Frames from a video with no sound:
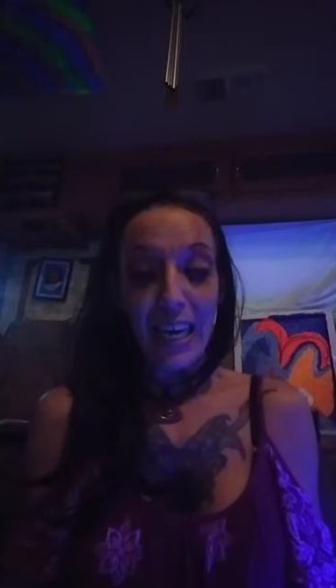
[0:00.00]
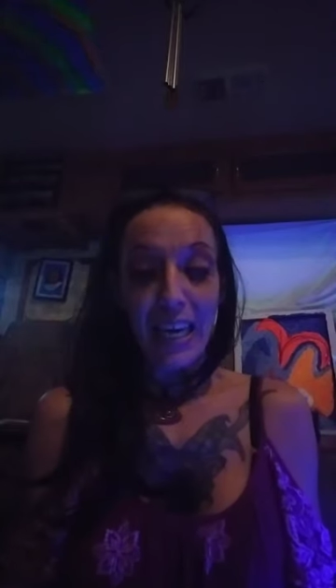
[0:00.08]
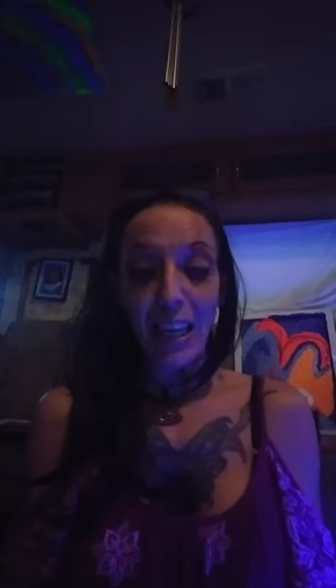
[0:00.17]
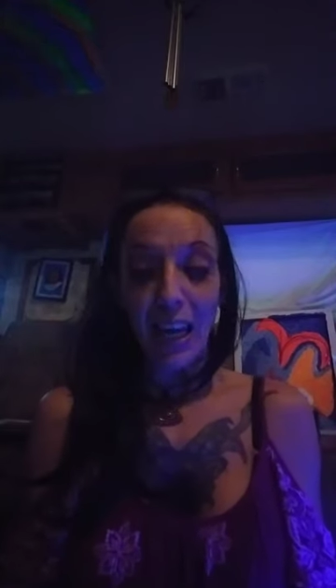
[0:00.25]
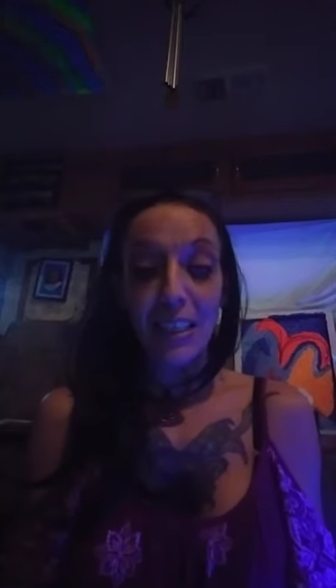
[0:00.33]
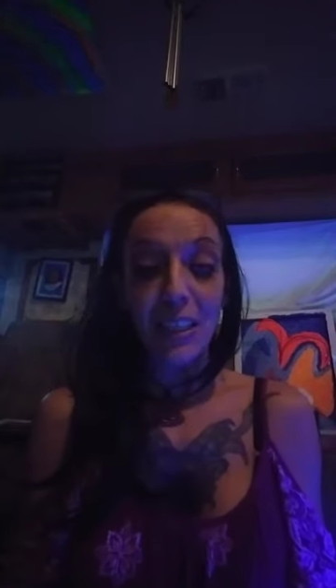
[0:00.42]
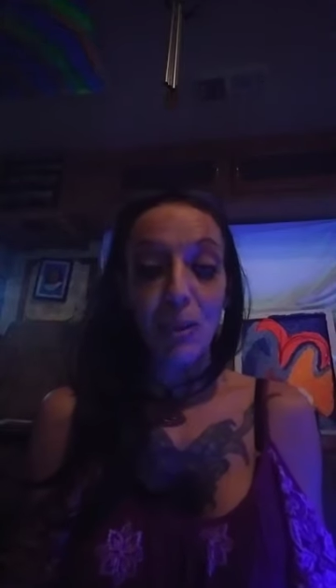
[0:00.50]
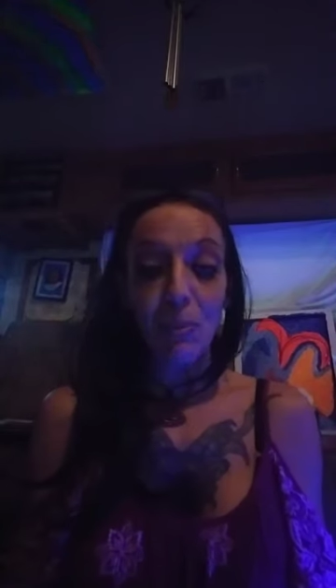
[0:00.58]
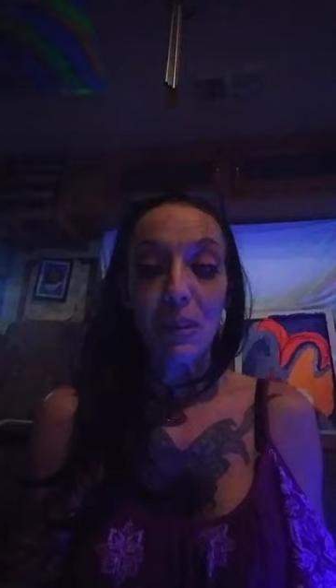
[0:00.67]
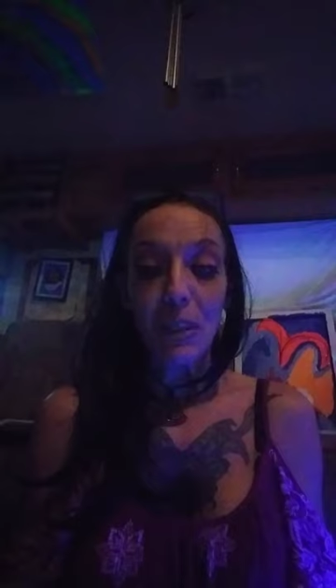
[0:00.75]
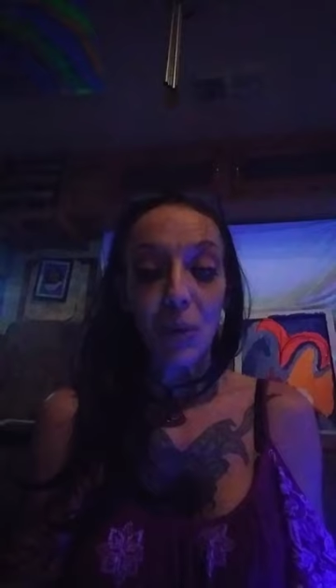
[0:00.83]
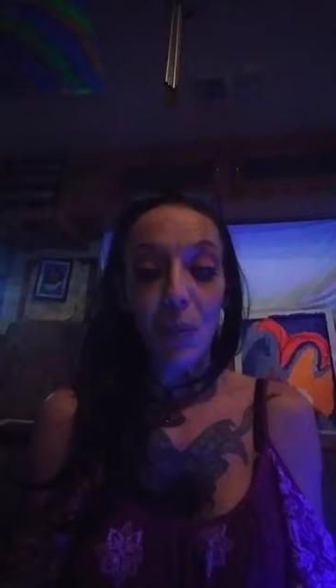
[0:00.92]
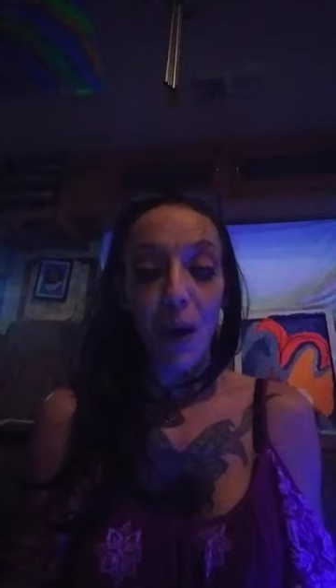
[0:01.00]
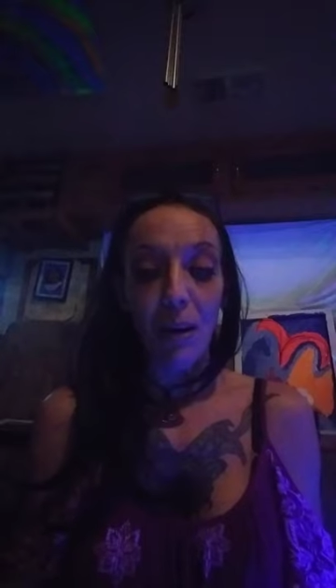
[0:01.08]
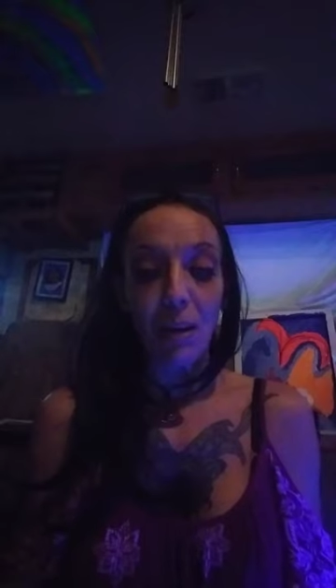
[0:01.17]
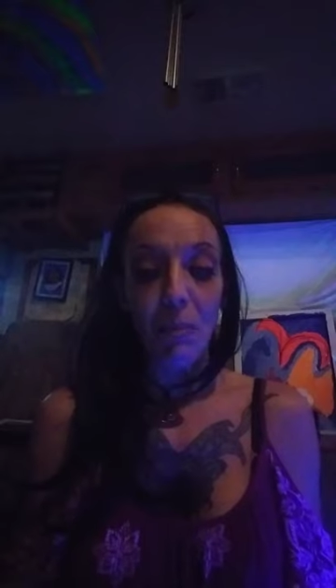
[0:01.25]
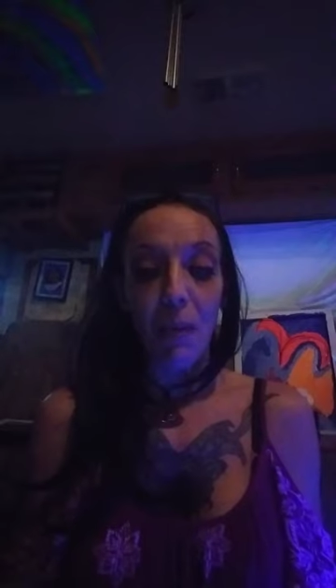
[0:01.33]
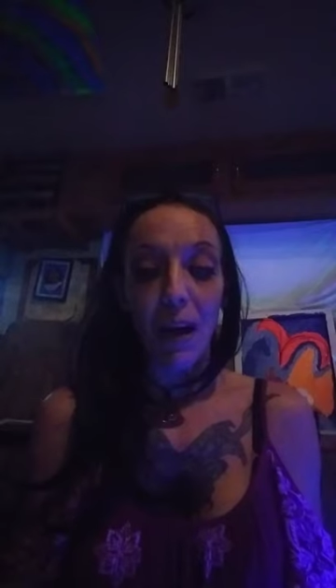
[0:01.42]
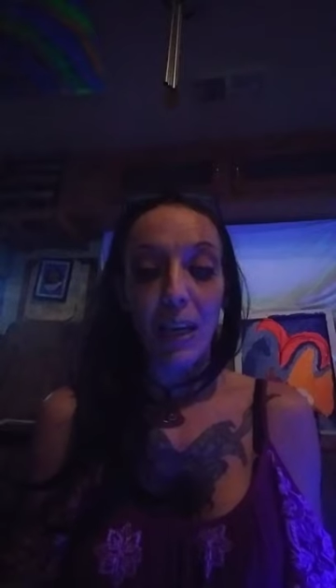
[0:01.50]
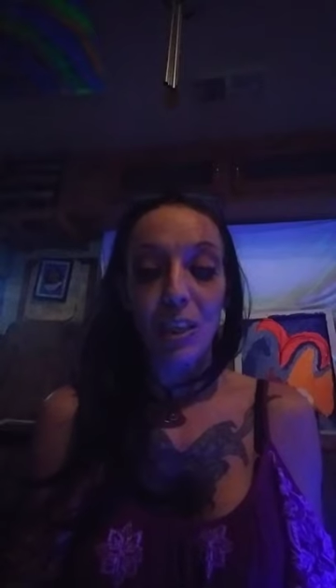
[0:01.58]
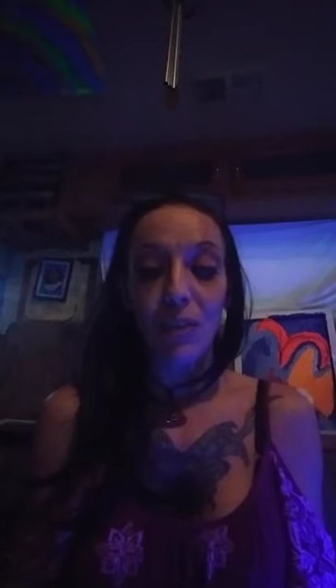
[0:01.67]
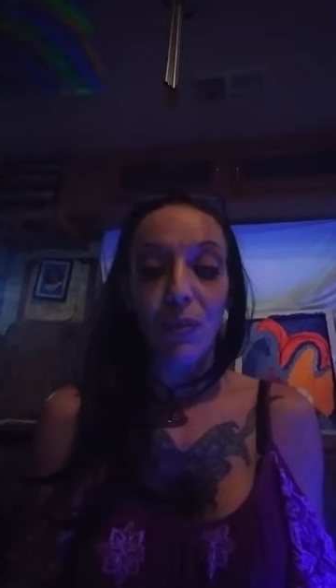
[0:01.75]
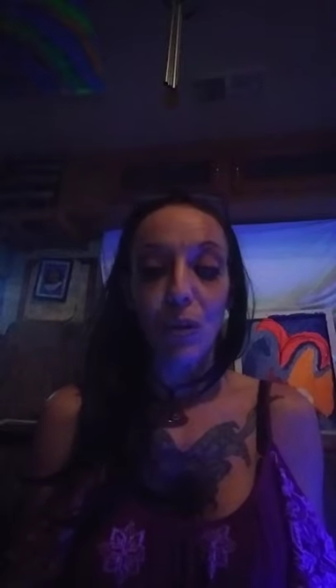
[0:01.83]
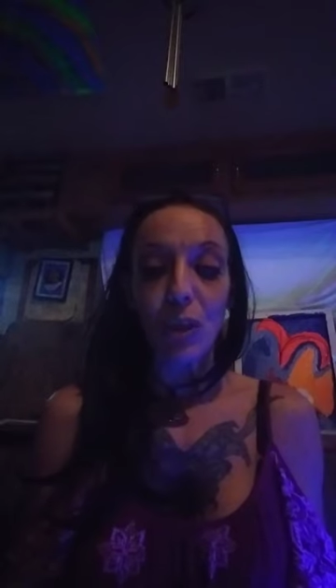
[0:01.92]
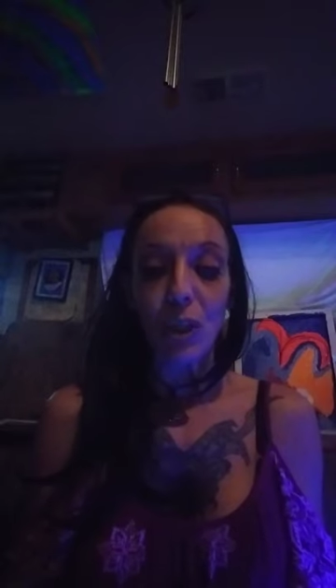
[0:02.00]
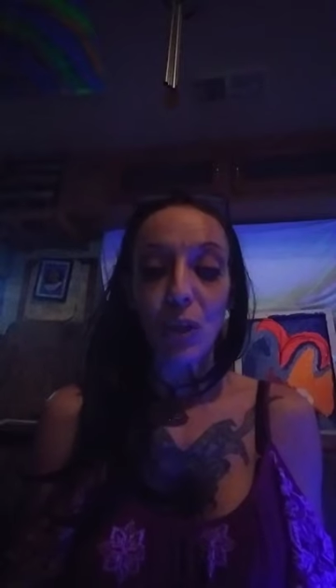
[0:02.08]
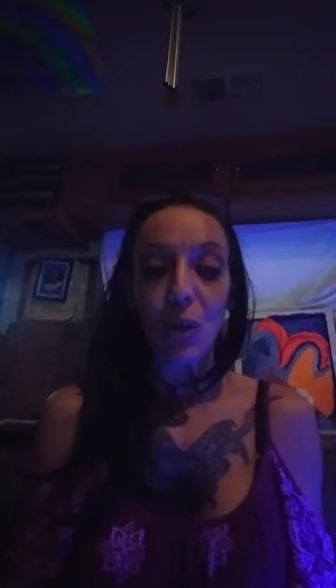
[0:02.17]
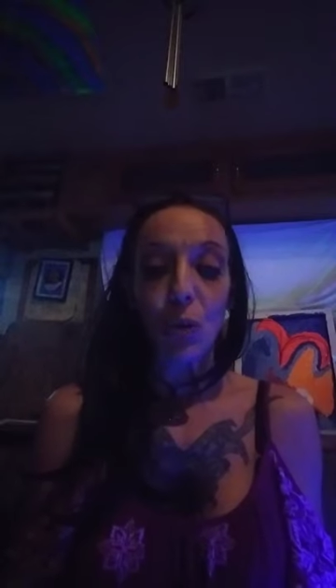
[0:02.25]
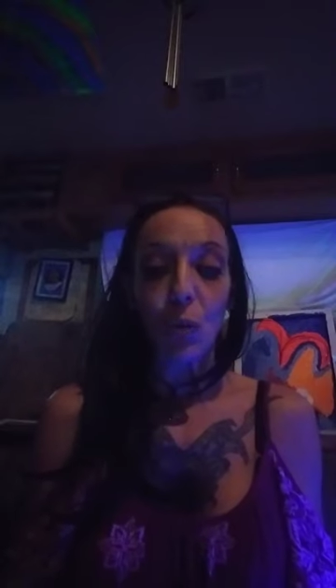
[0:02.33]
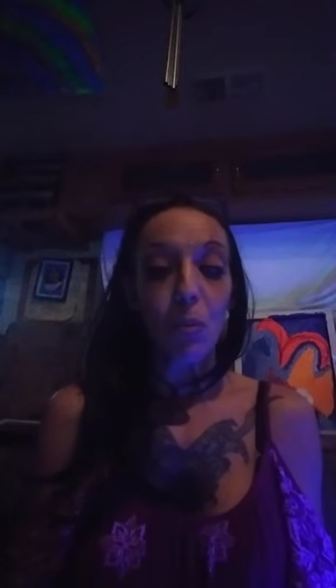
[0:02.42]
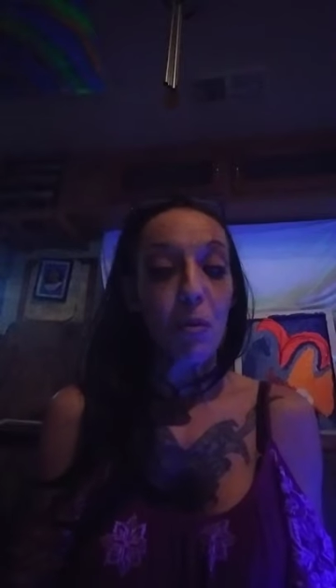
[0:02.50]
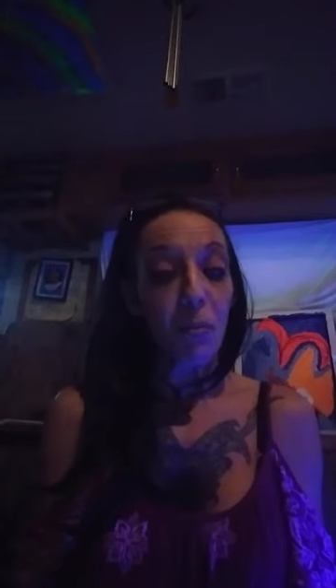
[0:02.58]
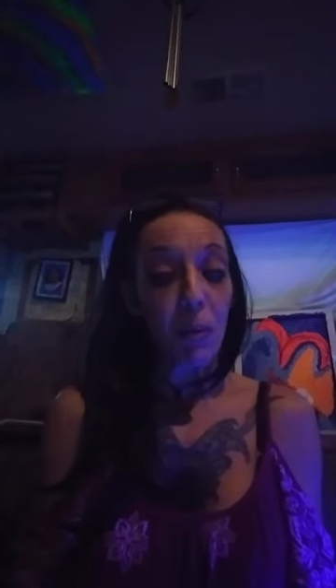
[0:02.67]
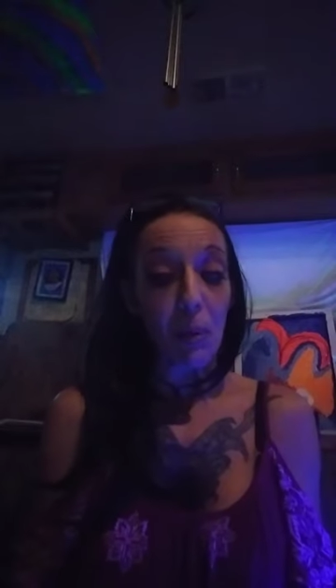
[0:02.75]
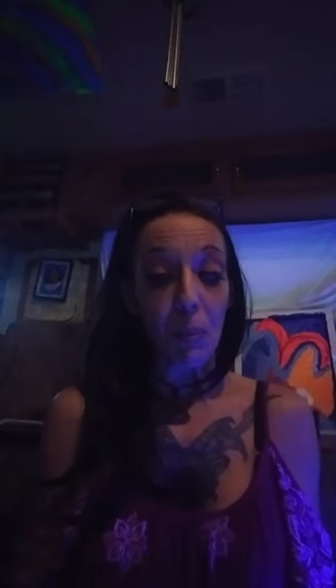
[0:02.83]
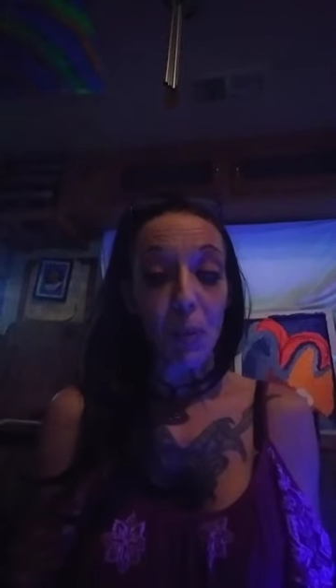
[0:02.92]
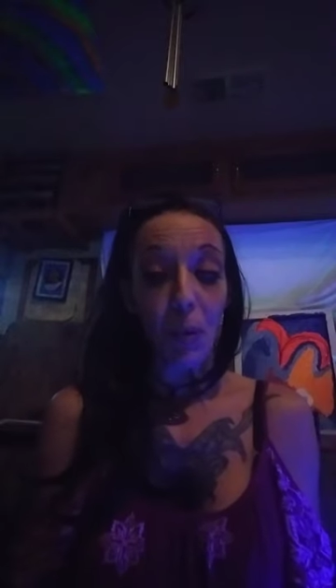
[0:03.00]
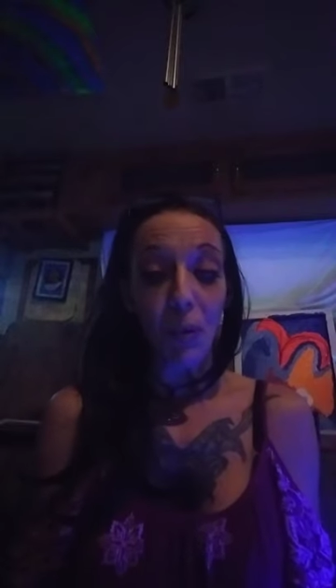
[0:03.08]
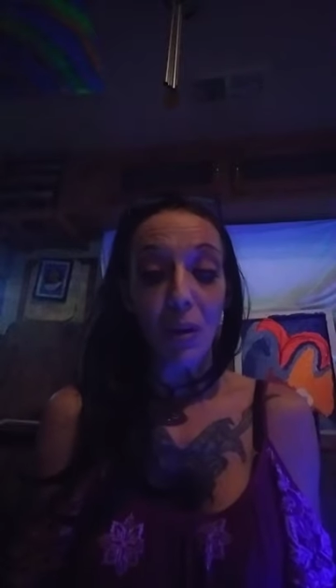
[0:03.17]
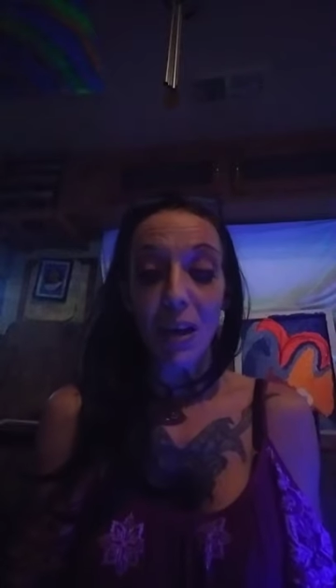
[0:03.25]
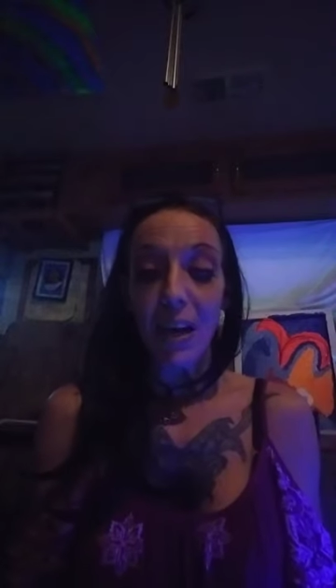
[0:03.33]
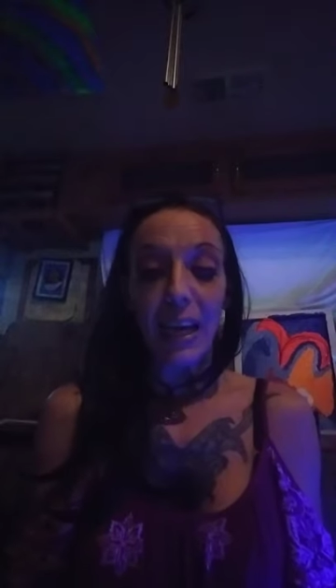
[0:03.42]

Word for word: He likes to be surrounded by a diverse group of people.